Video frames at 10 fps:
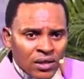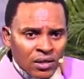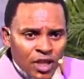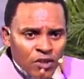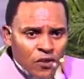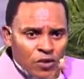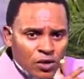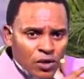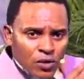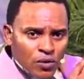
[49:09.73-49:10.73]
Please,
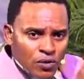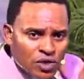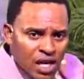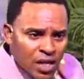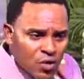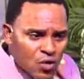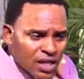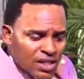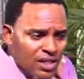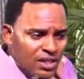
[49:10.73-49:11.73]
take a look
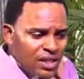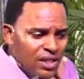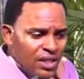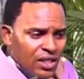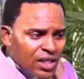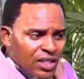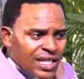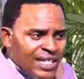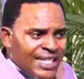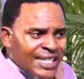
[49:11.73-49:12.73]
at it. Is
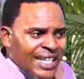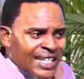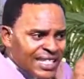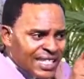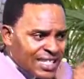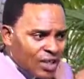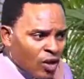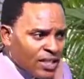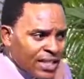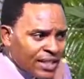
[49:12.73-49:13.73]
it sins or
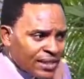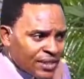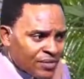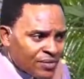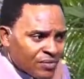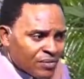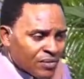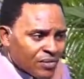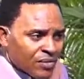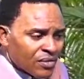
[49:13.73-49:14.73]
sin?
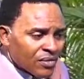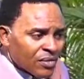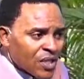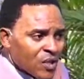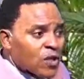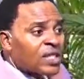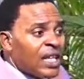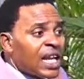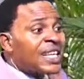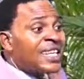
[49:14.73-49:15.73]
Sin. So sin
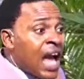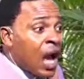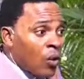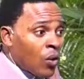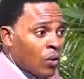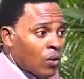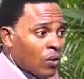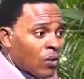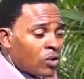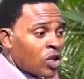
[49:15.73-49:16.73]
as a noun,
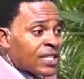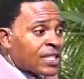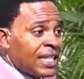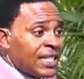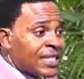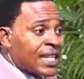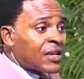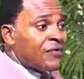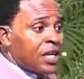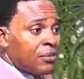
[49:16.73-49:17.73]
not sins as a
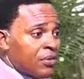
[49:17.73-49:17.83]
verb.